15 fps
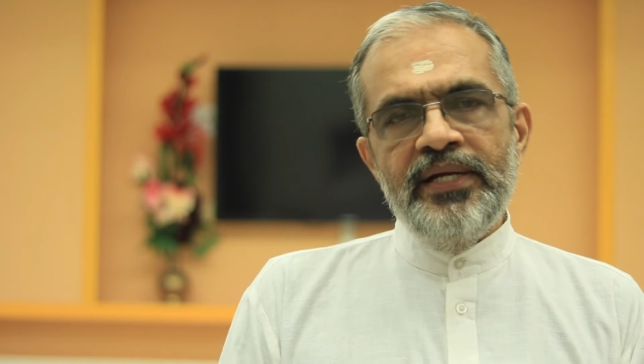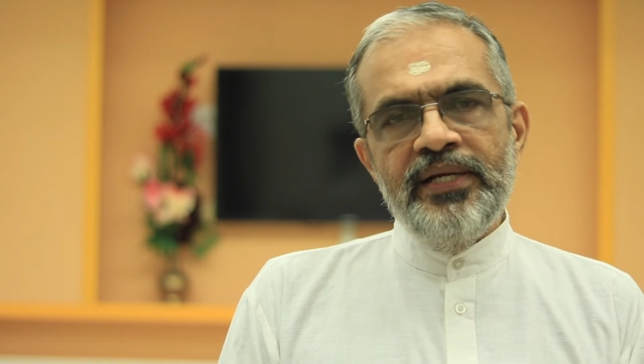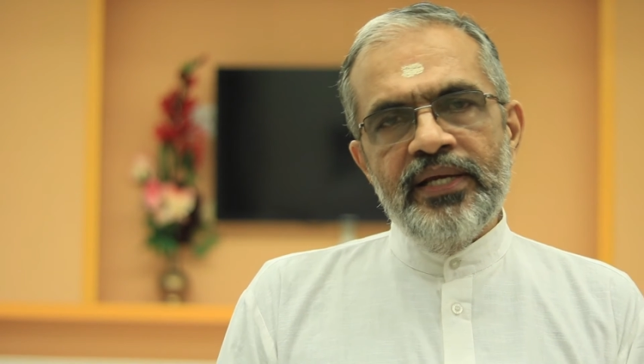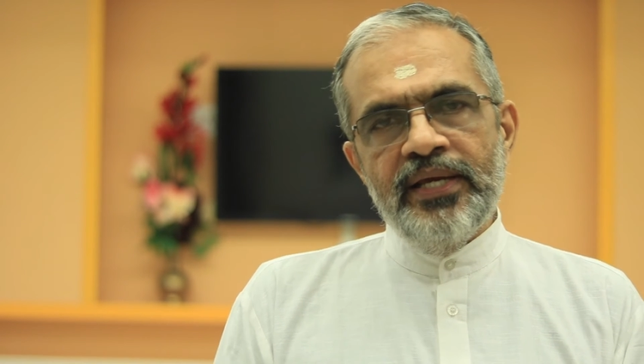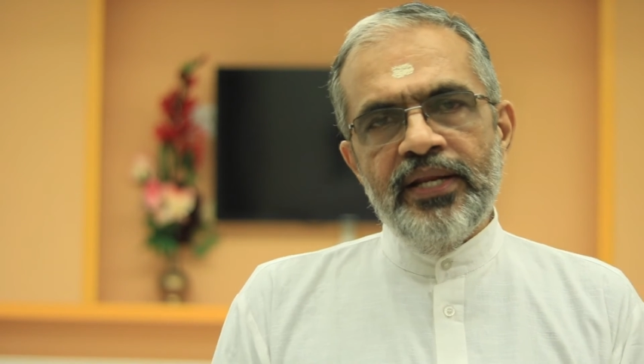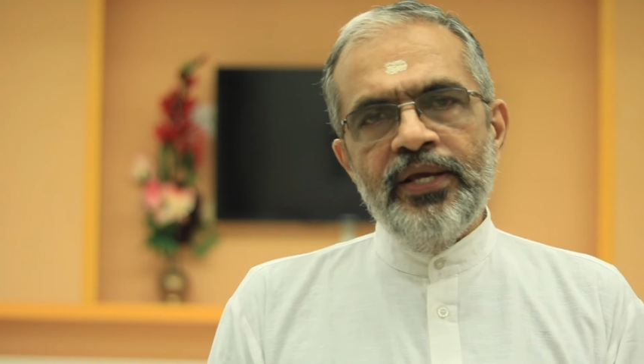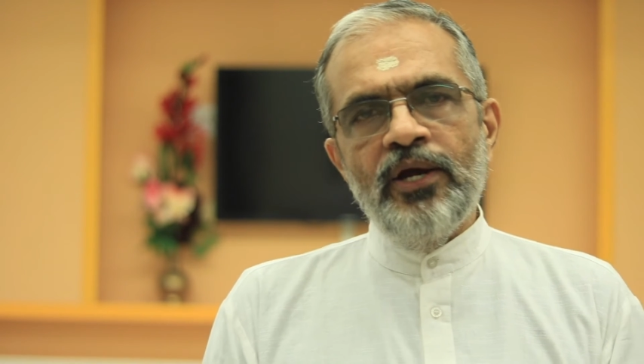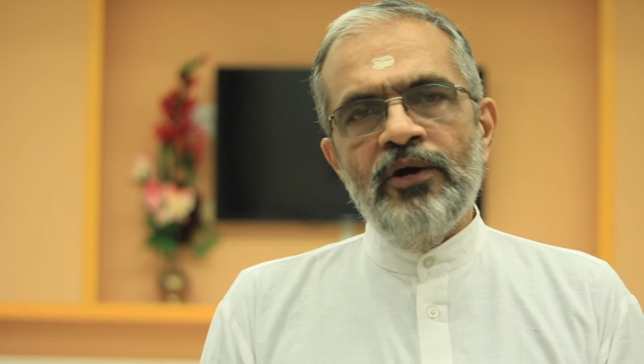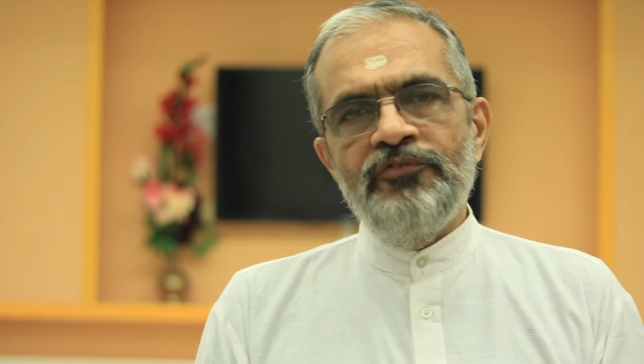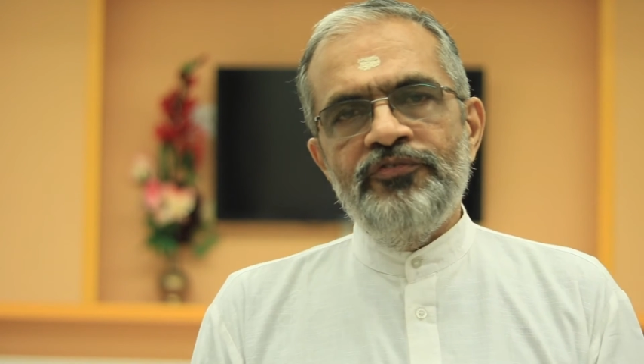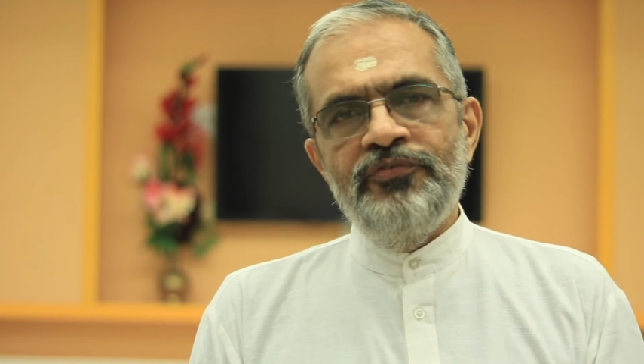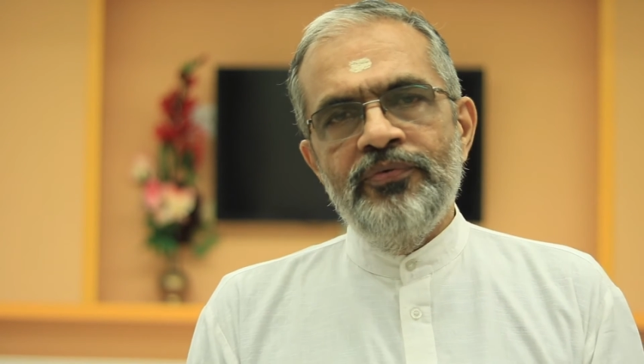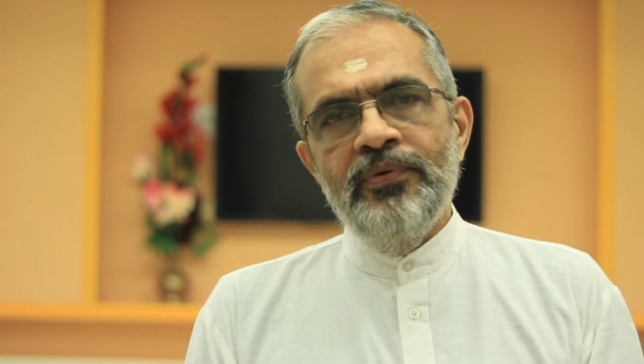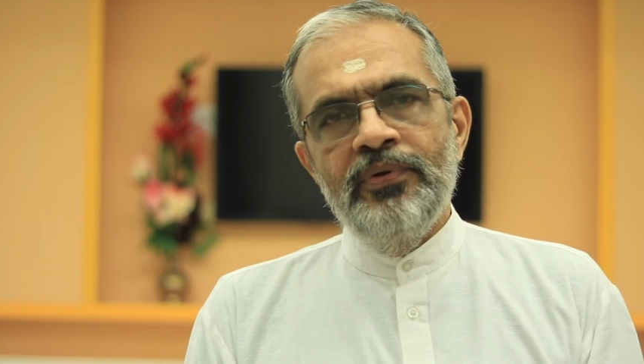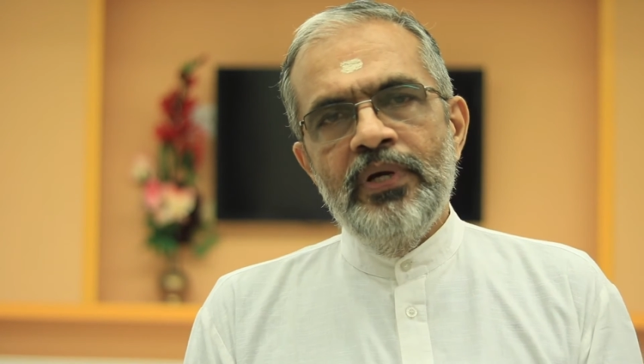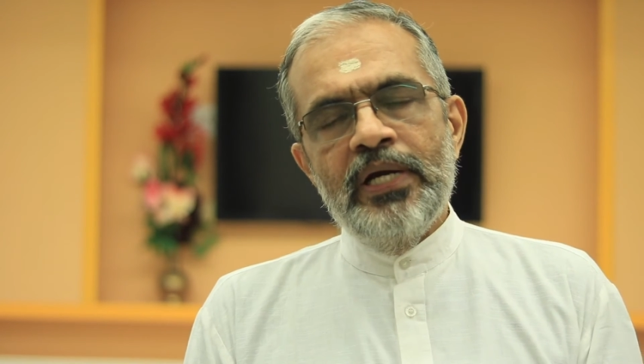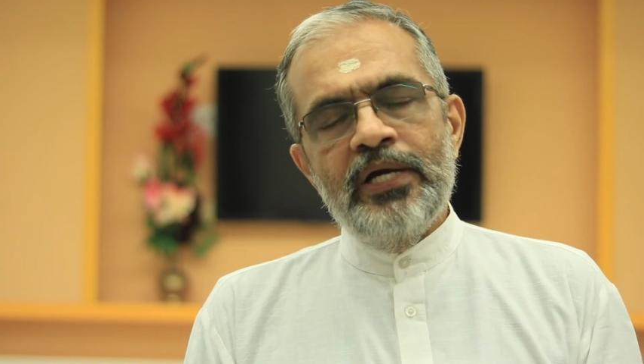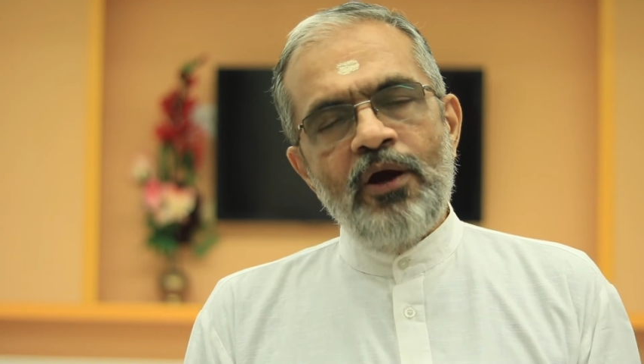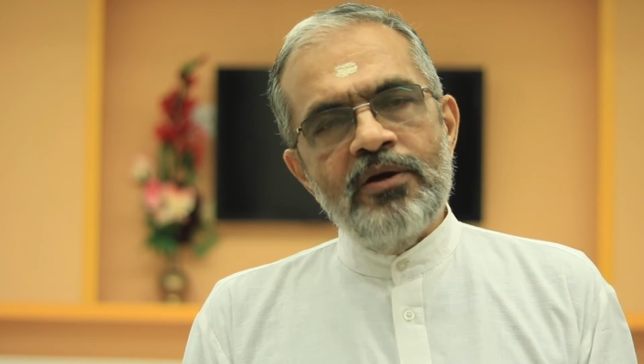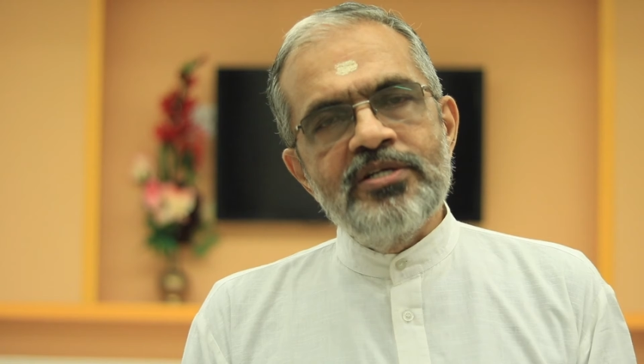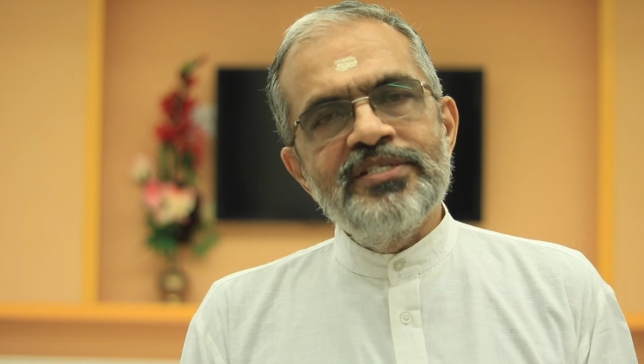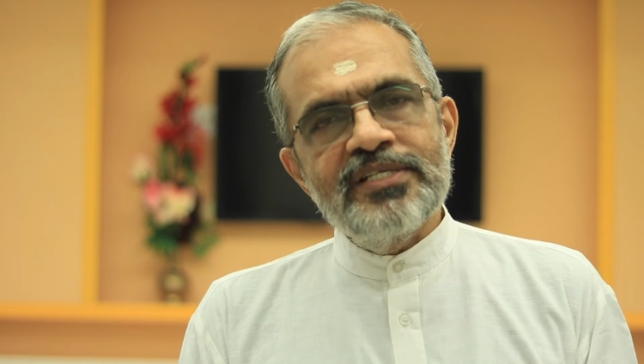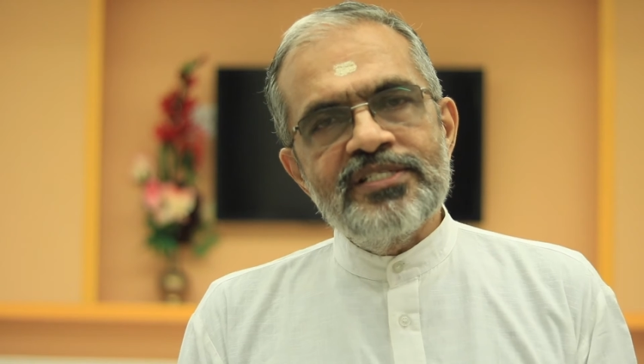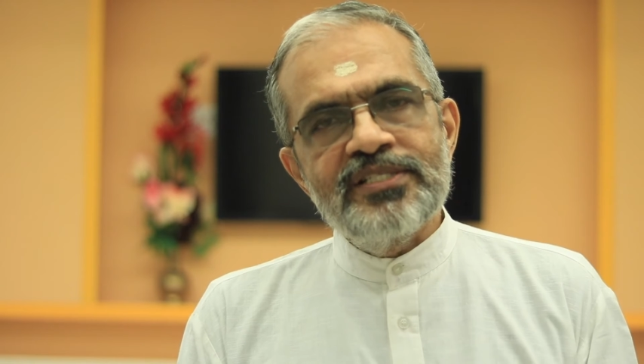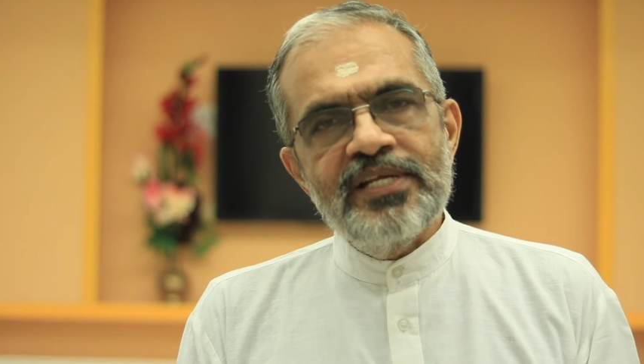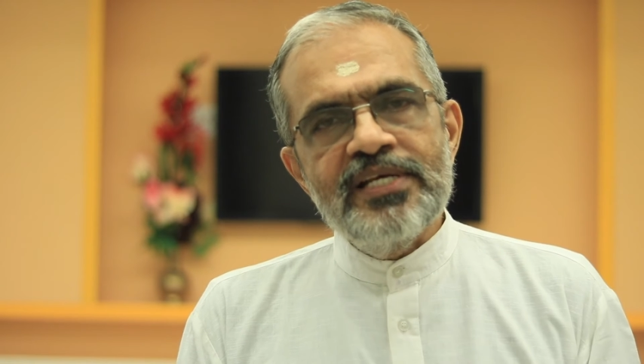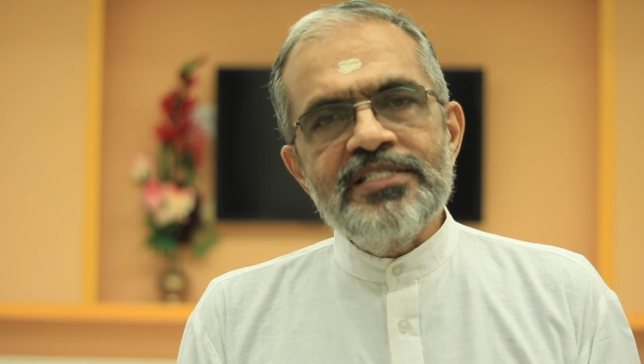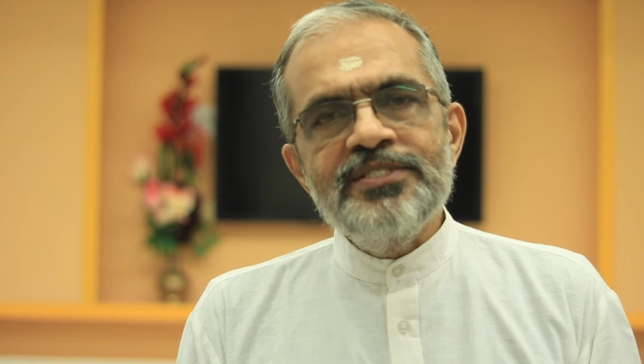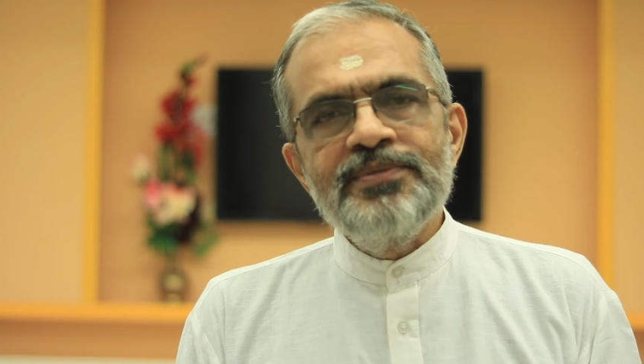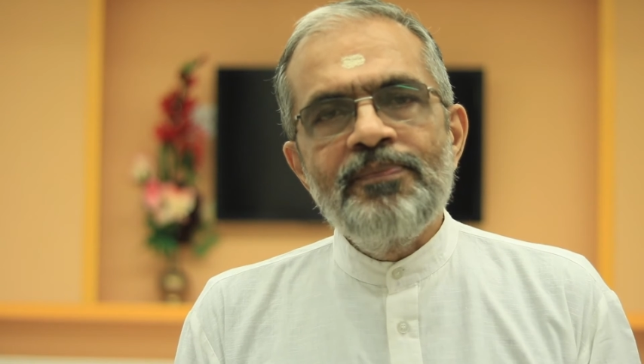degree of
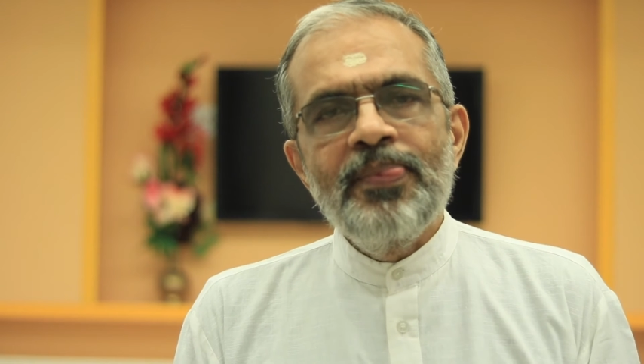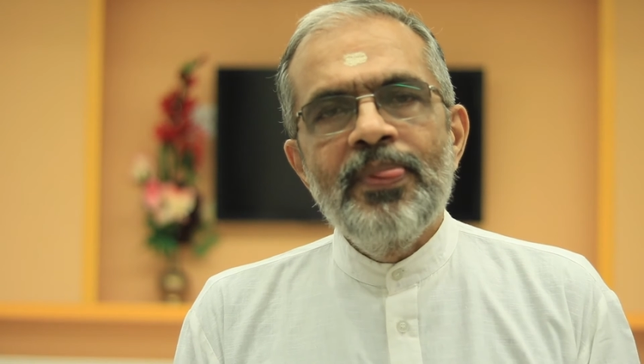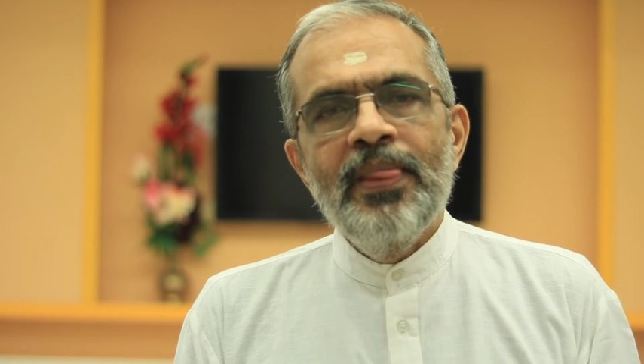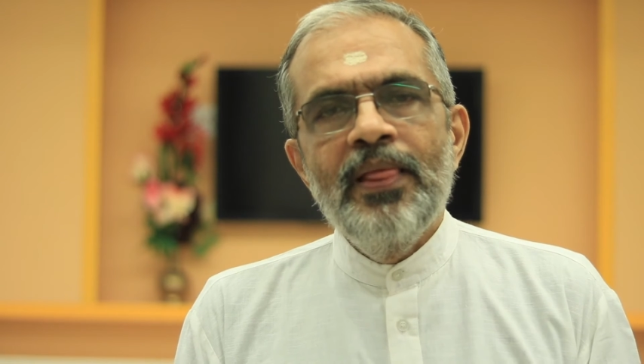consciousness